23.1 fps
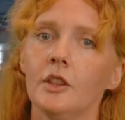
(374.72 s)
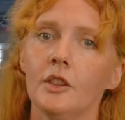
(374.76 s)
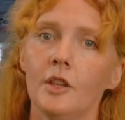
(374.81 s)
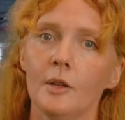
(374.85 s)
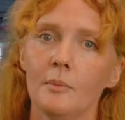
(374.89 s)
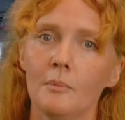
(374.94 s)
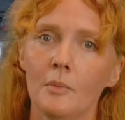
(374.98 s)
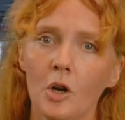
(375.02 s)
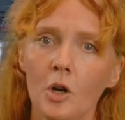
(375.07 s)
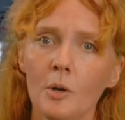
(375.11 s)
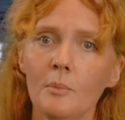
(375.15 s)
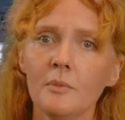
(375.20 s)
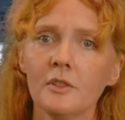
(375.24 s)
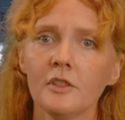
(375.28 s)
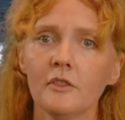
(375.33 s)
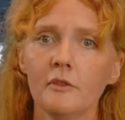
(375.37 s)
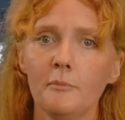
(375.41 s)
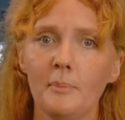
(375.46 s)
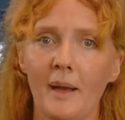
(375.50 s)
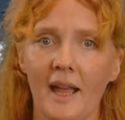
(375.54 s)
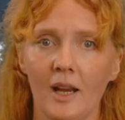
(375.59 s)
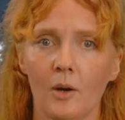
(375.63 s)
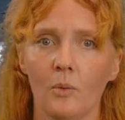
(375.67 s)
The moment
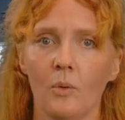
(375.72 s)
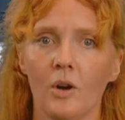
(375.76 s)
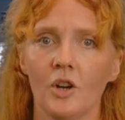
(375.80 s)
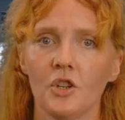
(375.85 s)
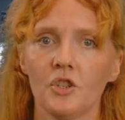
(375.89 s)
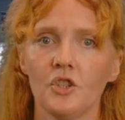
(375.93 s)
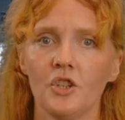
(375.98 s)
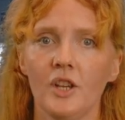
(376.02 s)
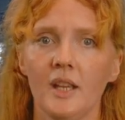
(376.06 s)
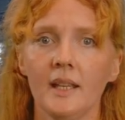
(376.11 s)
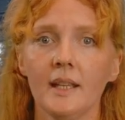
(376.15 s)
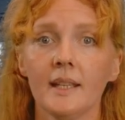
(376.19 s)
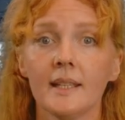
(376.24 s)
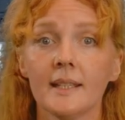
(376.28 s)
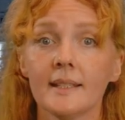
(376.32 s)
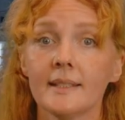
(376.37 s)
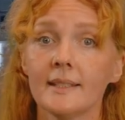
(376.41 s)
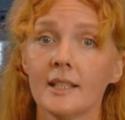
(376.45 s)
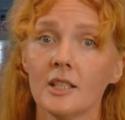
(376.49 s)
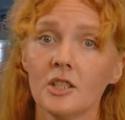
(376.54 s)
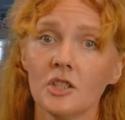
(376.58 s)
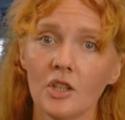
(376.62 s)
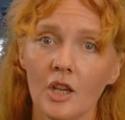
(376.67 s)
of backwashing is
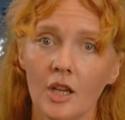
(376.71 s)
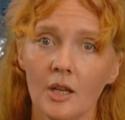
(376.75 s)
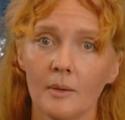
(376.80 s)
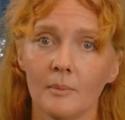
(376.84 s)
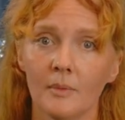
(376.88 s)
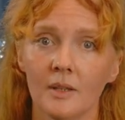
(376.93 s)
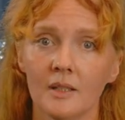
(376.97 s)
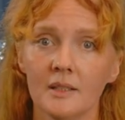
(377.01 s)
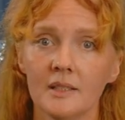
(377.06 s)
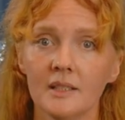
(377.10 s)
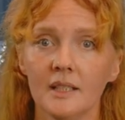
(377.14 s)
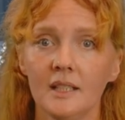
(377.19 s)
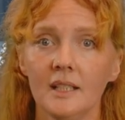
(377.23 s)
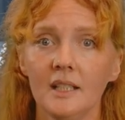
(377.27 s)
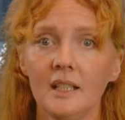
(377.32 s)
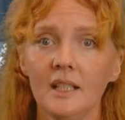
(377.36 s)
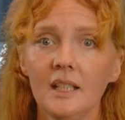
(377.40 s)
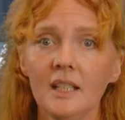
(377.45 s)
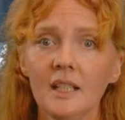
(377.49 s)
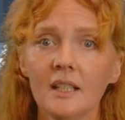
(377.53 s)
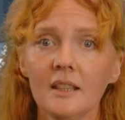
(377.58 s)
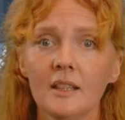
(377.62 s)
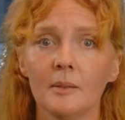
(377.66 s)
determined
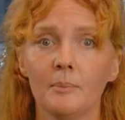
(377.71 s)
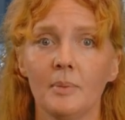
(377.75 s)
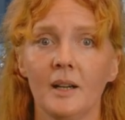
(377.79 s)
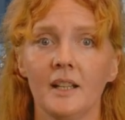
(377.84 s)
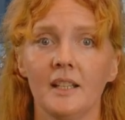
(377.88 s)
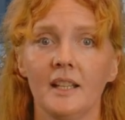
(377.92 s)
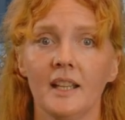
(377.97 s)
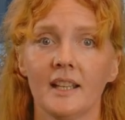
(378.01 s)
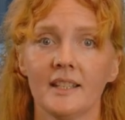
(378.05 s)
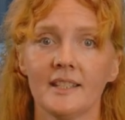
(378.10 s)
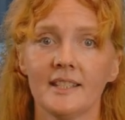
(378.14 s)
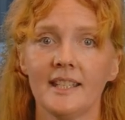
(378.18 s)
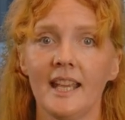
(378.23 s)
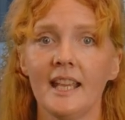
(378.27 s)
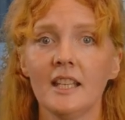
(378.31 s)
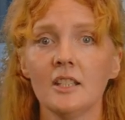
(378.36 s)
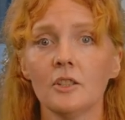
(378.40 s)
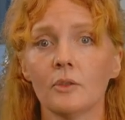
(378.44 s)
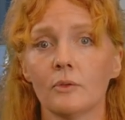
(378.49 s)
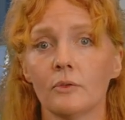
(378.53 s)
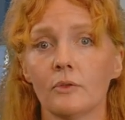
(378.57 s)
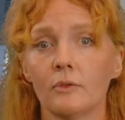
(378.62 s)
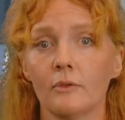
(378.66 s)
either by the
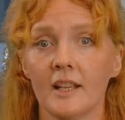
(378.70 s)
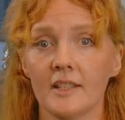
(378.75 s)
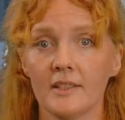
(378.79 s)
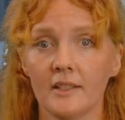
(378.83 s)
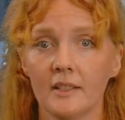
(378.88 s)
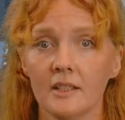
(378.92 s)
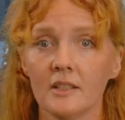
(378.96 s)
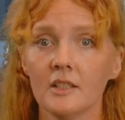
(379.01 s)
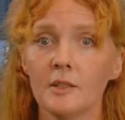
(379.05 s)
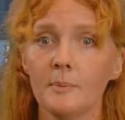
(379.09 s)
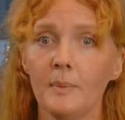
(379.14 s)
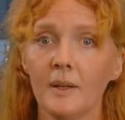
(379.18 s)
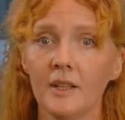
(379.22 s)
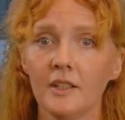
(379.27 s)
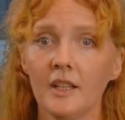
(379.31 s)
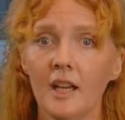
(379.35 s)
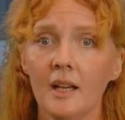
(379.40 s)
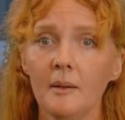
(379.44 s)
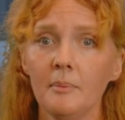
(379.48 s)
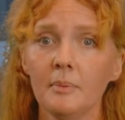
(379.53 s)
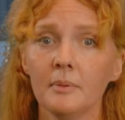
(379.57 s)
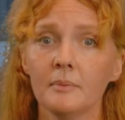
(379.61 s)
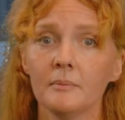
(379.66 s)
extent of residence
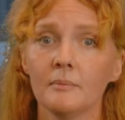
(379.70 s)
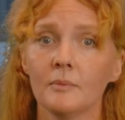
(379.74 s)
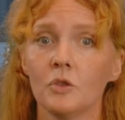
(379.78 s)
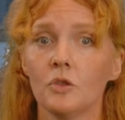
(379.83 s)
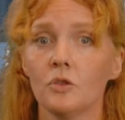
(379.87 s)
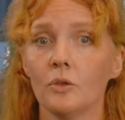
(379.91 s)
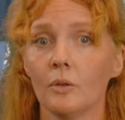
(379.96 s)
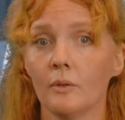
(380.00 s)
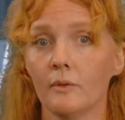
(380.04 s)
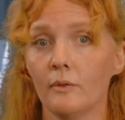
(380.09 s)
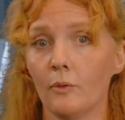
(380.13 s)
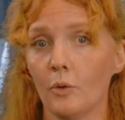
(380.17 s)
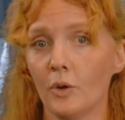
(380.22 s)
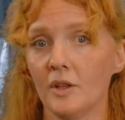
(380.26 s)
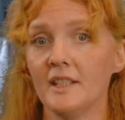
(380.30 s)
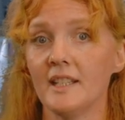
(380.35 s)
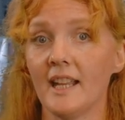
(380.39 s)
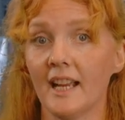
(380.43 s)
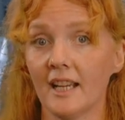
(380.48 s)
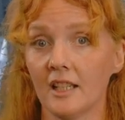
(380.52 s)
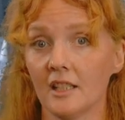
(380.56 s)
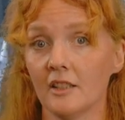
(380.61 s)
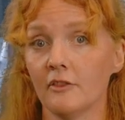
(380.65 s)
buildup, to avoid
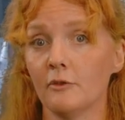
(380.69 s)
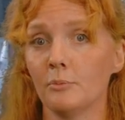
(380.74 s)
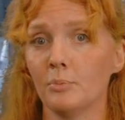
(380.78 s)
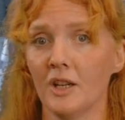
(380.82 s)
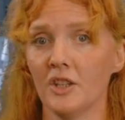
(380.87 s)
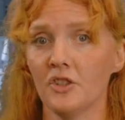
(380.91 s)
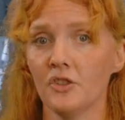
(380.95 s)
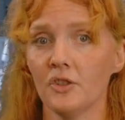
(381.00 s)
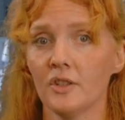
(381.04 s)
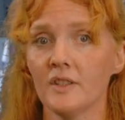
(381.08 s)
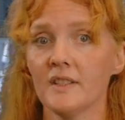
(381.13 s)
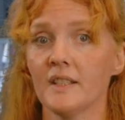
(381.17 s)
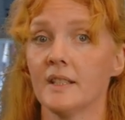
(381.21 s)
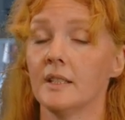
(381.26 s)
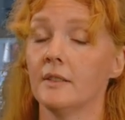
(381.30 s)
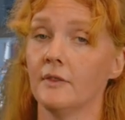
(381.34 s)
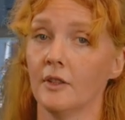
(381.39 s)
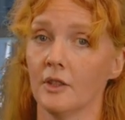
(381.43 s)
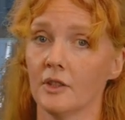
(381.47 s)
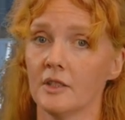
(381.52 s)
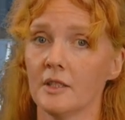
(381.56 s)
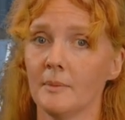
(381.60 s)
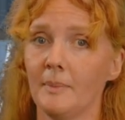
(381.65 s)
negative pressures in the
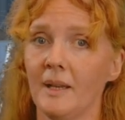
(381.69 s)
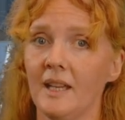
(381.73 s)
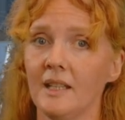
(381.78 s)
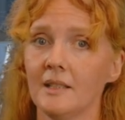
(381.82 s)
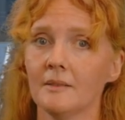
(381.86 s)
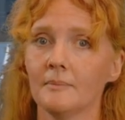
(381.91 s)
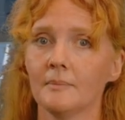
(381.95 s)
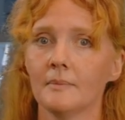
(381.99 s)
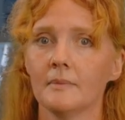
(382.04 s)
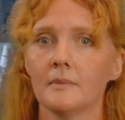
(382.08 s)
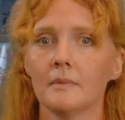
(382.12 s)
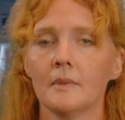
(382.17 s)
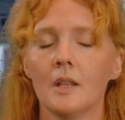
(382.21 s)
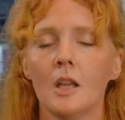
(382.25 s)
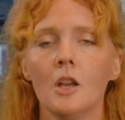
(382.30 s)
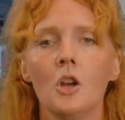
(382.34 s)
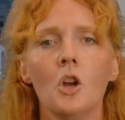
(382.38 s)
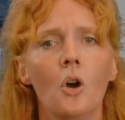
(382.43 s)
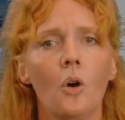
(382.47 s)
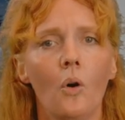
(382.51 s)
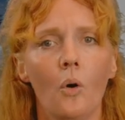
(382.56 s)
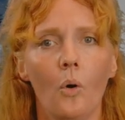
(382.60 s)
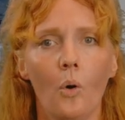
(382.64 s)
filter bed,
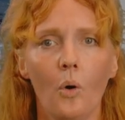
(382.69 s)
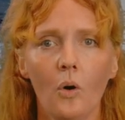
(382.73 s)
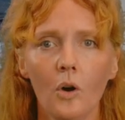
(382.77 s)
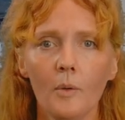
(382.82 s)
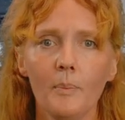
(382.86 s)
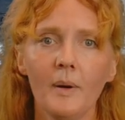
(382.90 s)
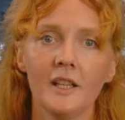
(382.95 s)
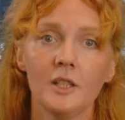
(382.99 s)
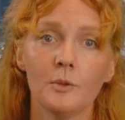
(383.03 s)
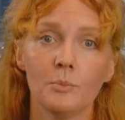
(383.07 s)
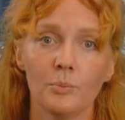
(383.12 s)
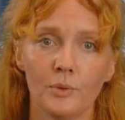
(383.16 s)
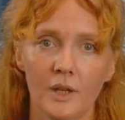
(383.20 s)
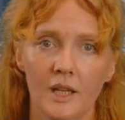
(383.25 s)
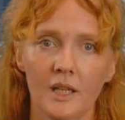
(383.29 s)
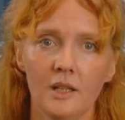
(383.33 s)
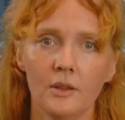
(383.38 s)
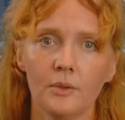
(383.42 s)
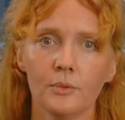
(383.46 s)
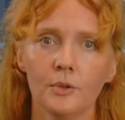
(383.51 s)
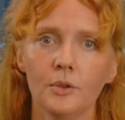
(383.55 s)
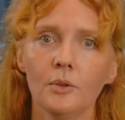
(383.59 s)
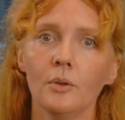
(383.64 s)
or by the
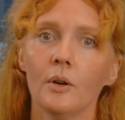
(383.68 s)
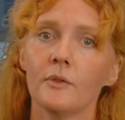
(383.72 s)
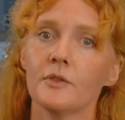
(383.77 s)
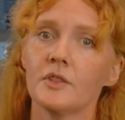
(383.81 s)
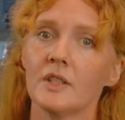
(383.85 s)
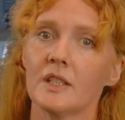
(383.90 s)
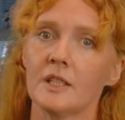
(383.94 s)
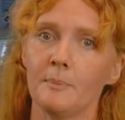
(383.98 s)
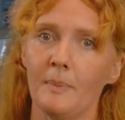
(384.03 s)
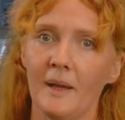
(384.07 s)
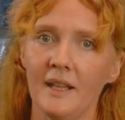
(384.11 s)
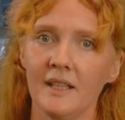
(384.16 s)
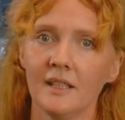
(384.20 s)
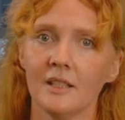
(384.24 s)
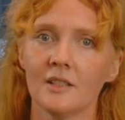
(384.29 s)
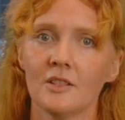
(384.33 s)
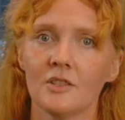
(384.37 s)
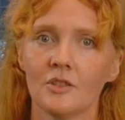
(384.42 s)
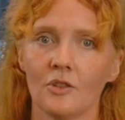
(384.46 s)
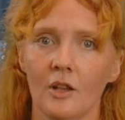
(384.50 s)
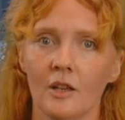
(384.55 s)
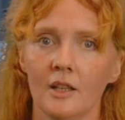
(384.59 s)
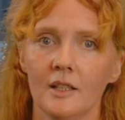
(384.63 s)
breakthrough of suspended
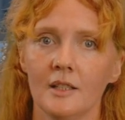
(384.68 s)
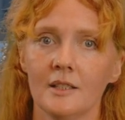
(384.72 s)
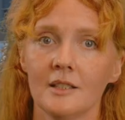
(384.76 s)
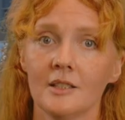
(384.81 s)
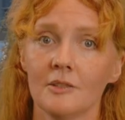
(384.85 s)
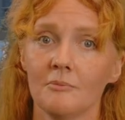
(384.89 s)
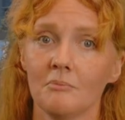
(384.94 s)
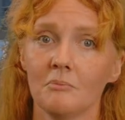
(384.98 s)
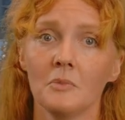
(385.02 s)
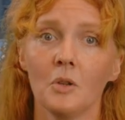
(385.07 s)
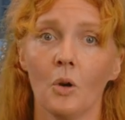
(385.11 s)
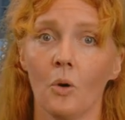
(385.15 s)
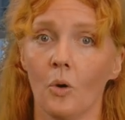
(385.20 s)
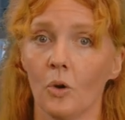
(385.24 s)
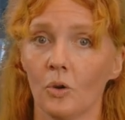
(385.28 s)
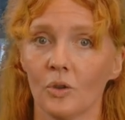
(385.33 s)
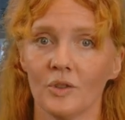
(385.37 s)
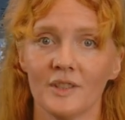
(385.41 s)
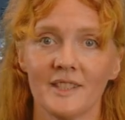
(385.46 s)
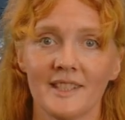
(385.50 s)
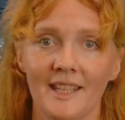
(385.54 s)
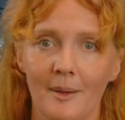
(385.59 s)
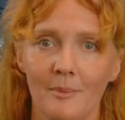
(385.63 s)
solid or
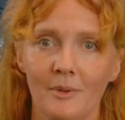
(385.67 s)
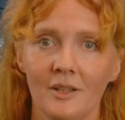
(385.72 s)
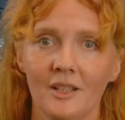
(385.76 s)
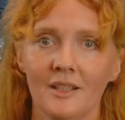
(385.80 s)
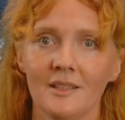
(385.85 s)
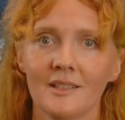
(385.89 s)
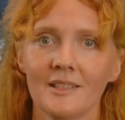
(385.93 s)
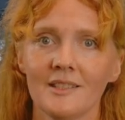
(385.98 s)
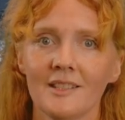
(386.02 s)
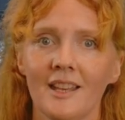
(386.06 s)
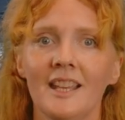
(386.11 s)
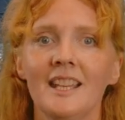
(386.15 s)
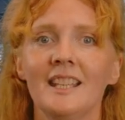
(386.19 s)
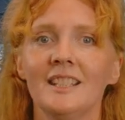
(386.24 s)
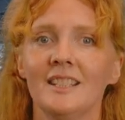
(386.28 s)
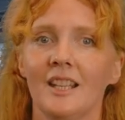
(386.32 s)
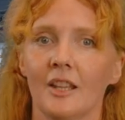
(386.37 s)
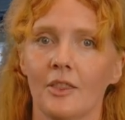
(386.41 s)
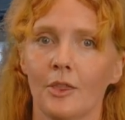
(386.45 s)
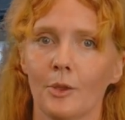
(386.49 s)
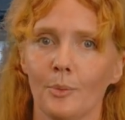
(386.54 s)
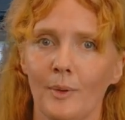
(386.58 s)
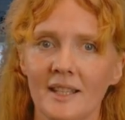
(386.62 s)
contaminants
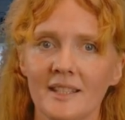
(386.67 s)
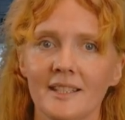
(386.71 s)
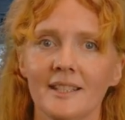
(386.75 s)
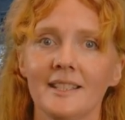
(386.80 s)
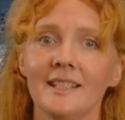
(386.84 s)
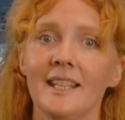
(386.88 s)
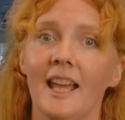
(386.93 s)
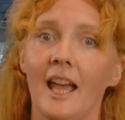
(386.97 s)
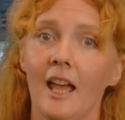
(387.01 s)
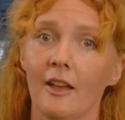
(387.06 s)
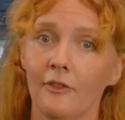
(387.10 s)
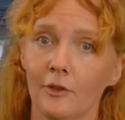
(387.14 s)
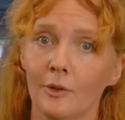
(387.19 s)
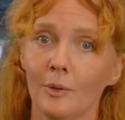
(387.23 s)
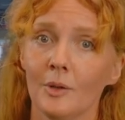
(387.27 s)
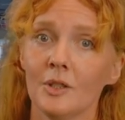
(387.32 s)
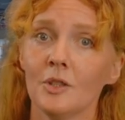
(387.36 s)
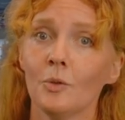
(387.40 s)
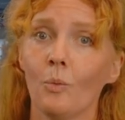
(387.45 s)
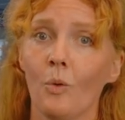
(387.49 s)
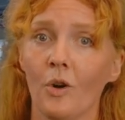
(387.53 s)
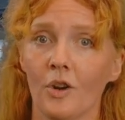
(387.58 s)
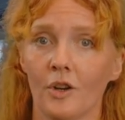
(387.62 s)
that threaten the
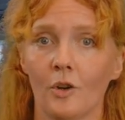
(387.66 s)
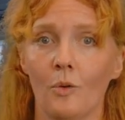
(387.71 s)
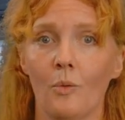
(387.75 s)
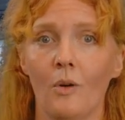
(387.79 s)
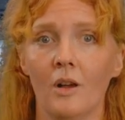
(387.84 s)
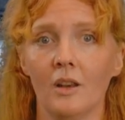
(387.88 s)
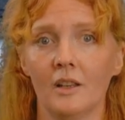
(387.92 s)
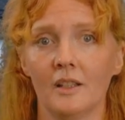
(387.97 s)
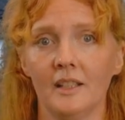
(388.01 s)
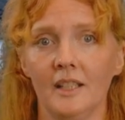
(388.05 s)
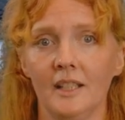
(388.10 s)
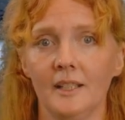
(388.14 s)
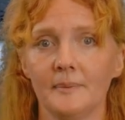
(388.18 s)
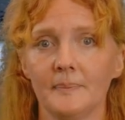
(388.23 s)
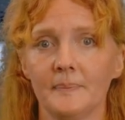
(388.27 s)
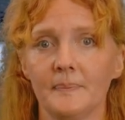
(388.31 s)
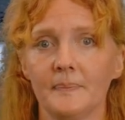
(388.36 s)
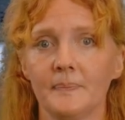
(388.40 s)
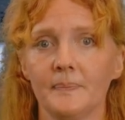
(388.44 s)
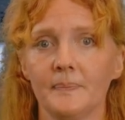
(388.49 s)
effluent water quality.